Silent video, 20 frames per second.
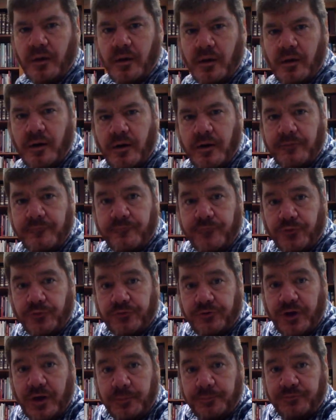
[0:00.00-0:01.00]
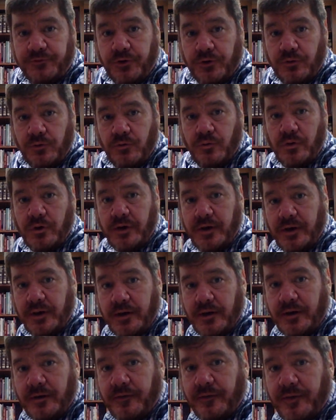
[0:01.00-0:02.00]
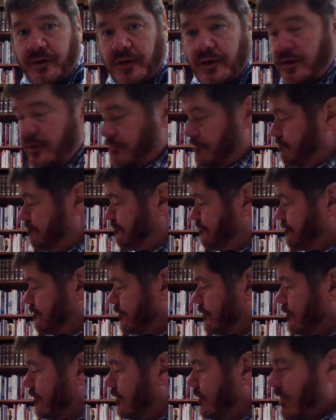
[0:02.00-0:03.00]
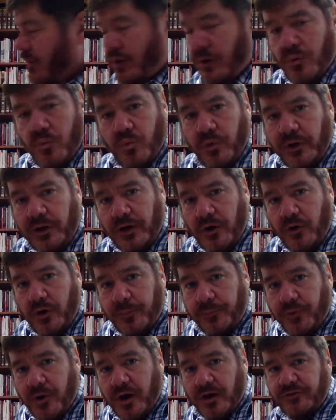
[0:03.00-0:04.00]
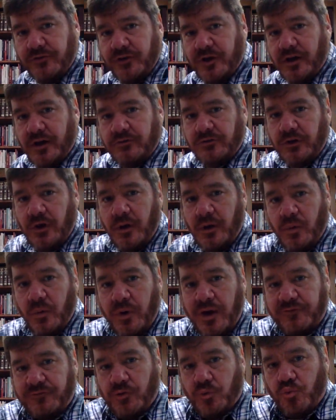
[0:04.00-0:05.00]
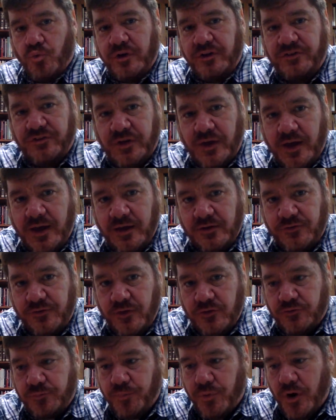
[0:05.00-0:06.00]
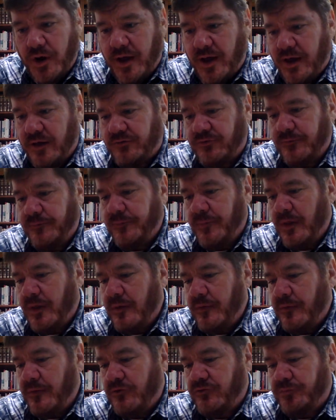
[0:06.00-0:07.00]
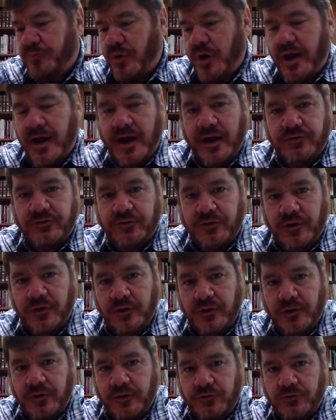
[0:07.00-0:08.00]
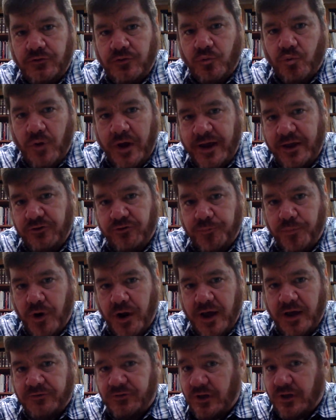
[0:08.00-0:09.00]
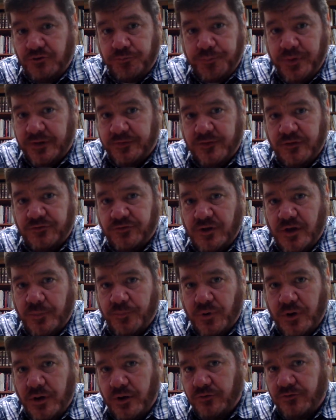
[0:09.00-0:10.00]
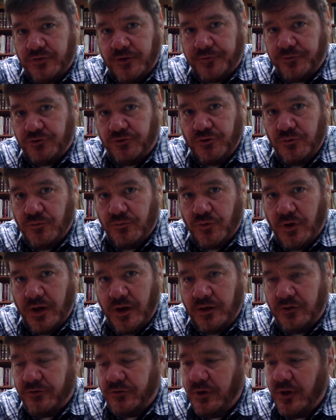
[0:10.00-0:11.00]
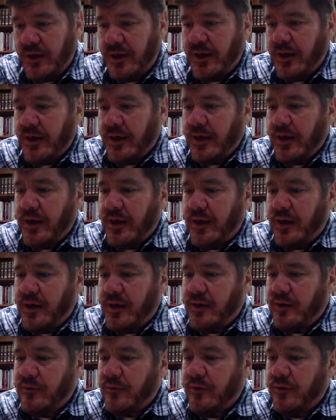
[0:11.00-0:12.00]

Alright, for step 2 in the reloading process, we have to resize this brass. This brass is range brass. I just picked this up when I was at the shooting range, and